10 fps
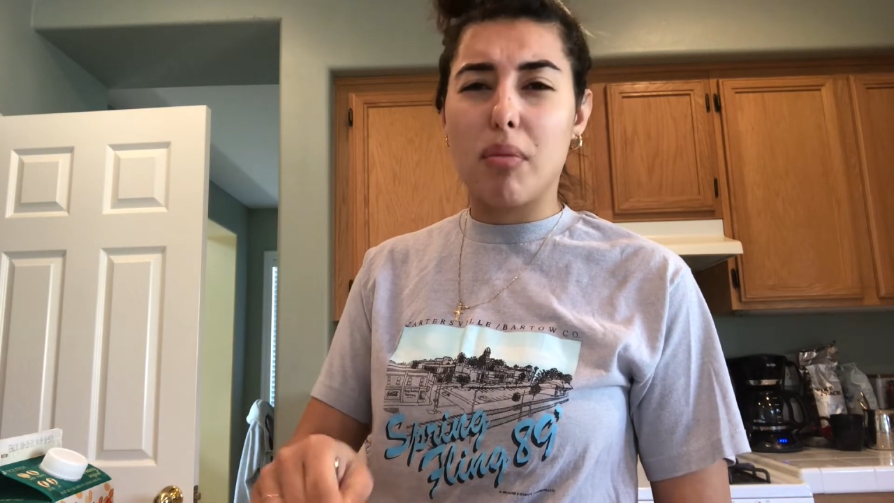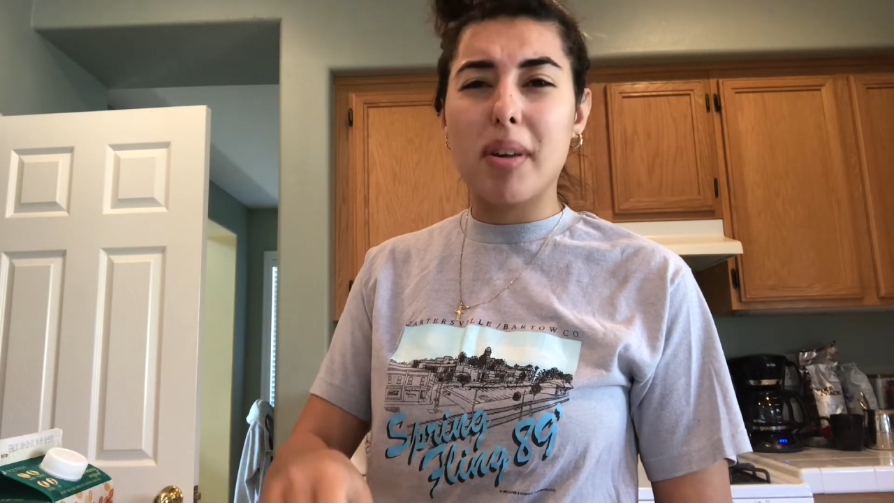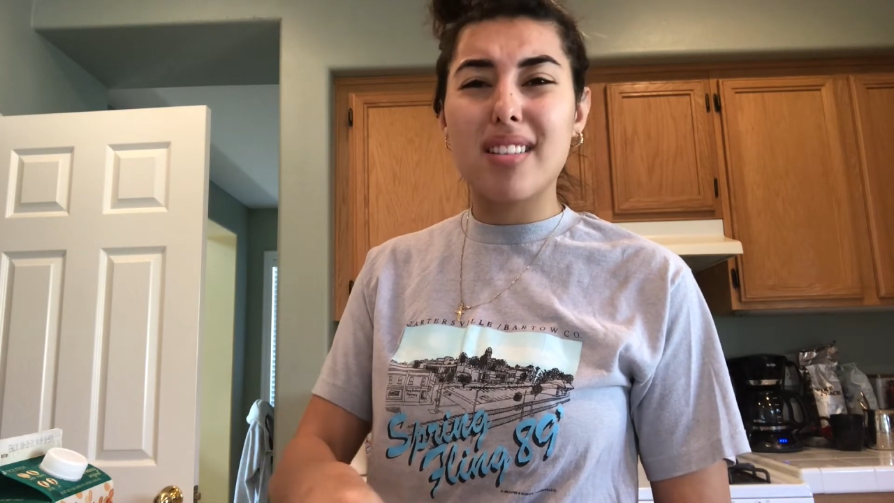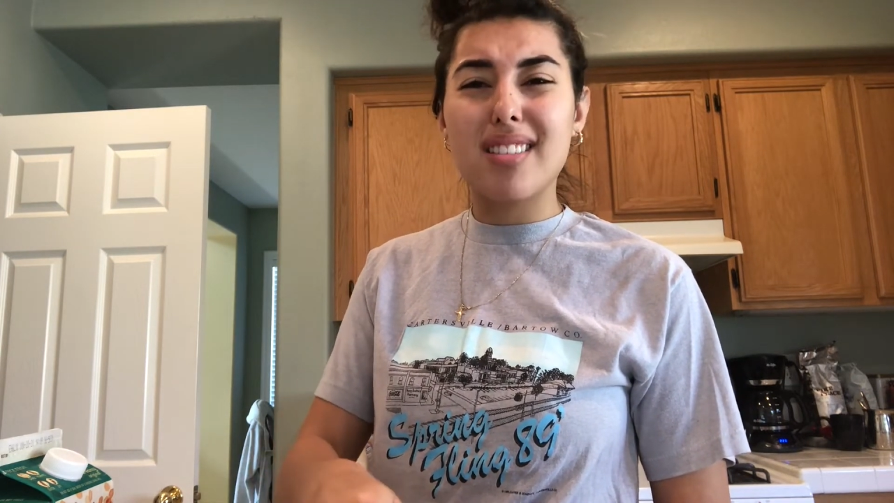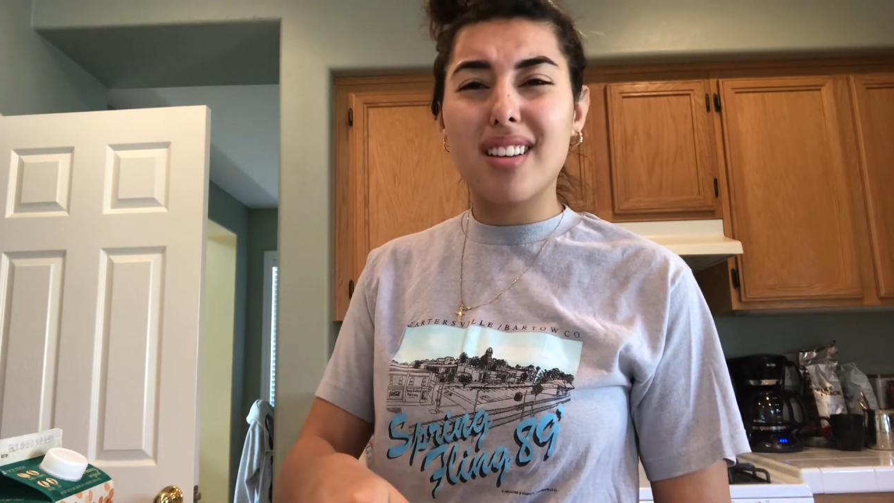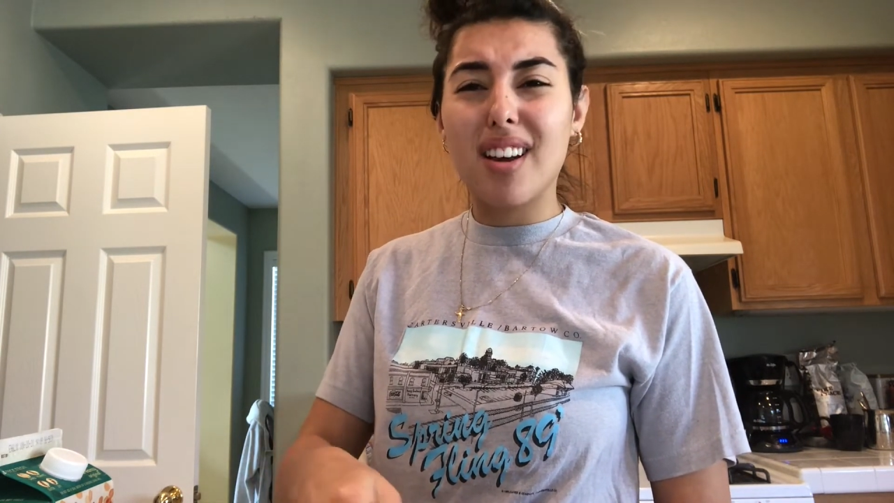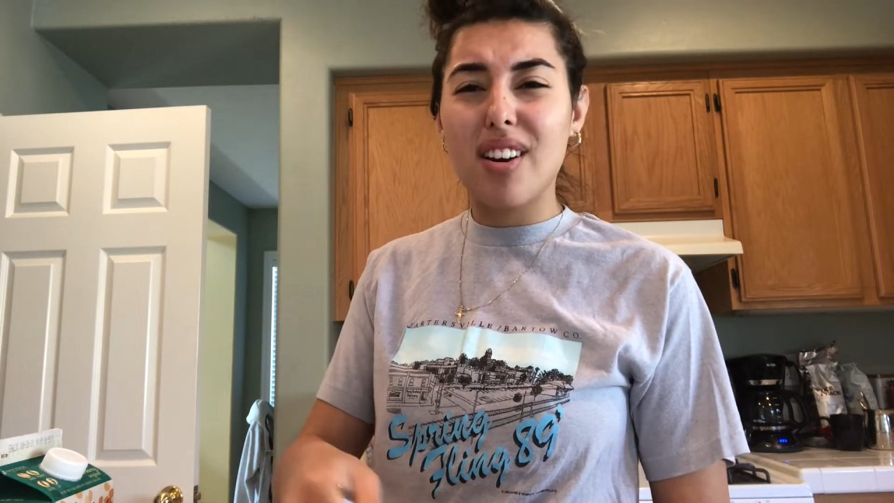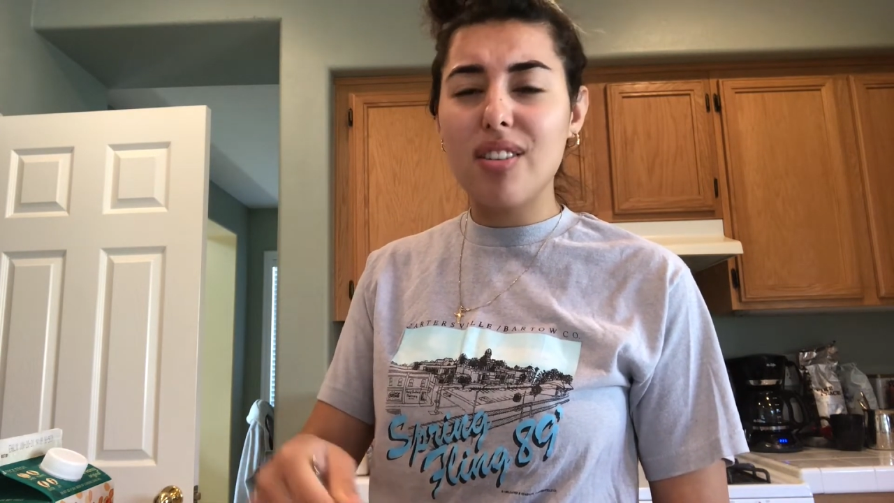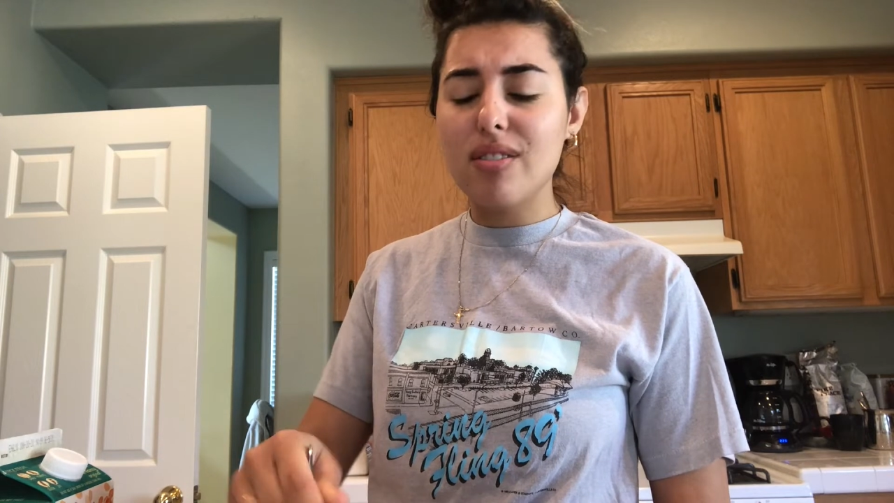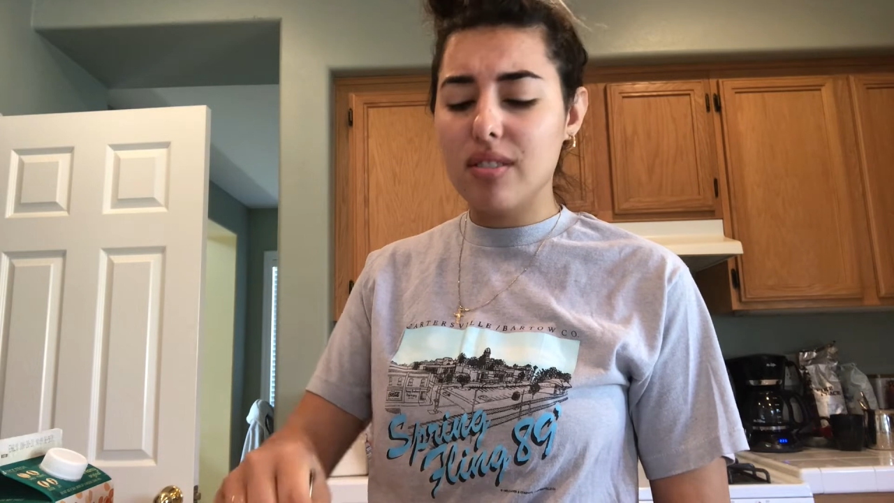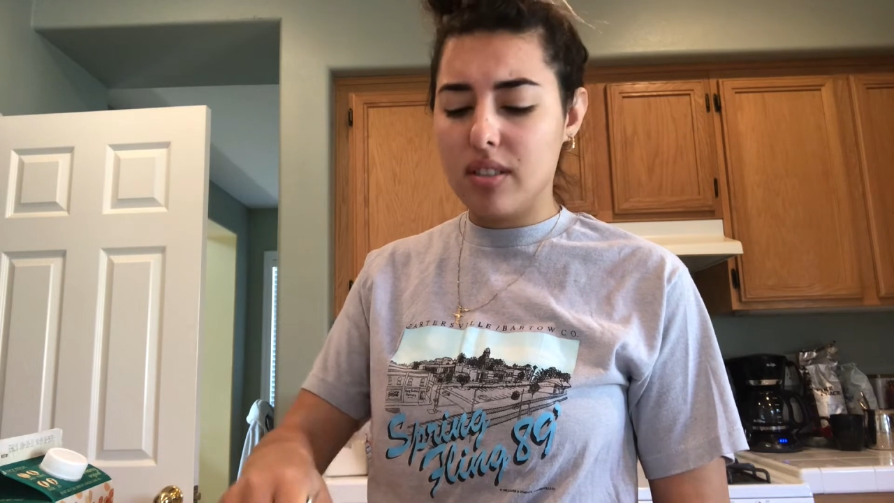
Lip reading: months ago.